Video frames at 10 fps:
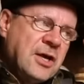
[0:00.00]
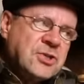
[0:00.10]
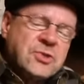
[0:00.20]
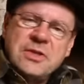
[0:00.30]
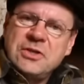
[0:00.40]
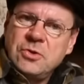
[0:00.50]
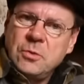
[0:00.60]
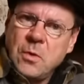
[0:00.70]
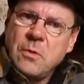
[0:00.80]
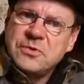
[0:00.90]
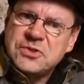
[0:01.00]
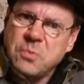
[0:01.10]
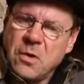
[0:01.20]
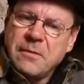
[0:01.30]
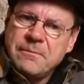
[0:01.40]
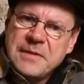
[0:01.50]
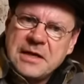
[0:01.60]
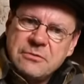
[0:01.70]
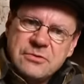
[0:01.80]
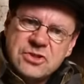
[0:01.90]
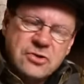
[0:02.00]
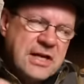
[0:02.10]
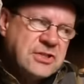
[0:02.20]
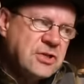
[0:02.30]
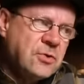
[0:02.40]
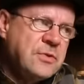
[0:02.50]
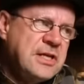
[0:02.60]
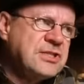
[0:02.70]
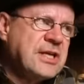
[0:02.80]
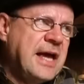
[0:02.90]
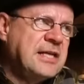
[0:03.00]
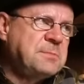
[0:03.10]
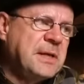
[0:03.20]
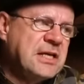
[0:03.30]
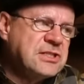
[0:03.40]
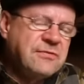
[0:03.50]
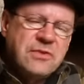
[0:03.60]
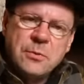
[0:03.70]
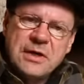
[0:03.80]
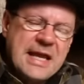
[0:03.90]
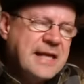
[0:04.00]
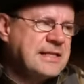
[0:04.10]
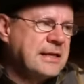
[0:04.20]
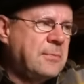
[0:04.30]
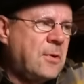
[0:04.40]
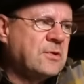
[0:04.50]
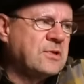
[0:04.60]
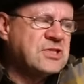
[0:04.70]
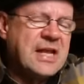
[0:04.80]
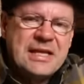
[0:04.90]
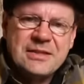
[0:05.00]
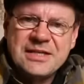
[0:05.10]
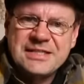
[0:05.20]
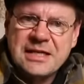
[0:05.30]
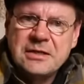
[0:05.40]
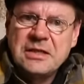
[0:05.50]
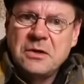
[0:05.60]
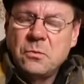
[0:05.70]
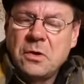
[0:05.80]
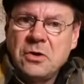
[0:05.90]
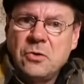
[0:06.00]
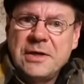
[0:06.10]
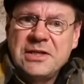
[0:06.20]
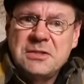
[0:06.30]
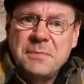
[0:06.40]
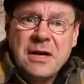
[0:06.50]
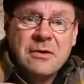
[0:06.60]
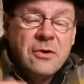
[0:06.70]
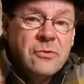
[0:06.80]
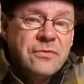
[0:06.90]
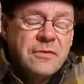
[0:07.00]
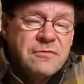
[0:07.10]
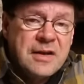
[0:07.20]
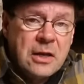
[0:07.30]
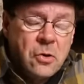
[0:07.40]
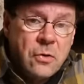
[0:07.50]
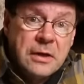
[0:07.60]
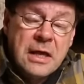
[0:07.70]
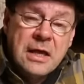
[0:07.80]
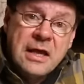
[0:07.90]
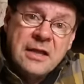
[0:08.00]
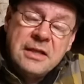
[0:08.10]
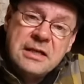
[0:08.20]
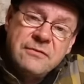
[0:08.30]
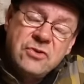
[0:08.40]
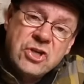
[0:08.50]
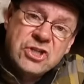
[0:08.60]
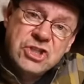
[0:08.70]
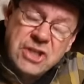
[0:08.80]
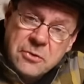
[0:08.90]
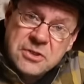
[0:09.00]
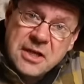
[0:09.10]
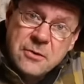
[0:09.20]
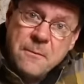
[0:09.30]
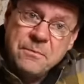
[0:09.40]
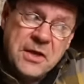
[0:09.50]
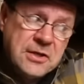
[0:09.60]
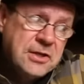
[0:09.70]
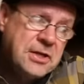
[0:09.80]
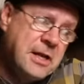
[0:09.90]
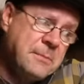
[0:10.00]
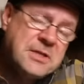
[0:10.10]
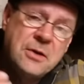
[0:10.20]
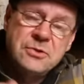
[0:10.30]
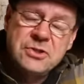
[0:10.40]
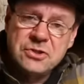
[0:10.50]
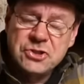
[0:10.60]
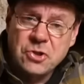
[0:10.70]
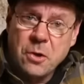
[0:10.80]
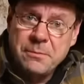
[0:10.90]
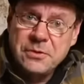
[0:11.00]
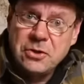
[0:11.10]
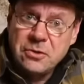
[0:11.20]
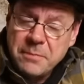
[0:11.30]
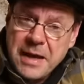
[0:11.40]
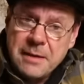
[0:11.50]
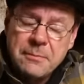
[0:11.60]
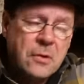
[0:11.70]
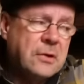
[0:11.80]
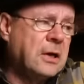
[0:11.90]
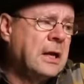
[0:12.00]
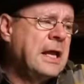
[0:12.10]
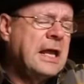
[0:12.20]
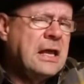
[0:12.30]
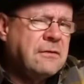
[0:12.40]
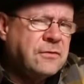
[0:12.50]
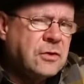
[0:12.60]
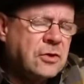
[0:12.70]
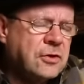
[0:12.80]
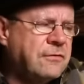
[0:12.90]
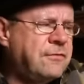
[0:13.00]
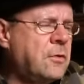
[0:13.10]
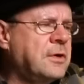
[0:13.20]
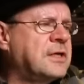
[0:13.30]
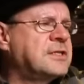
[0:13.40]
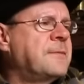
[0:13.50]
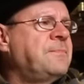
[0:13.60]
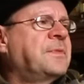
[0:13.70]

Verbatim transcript: So they knew what was what, and it was great to know these guys because if they were getting bottles like this in that weren't going to be around for very long, they'd give you a shout out, you'd nip down to the shop, and you could buy a bottle if you could afford it.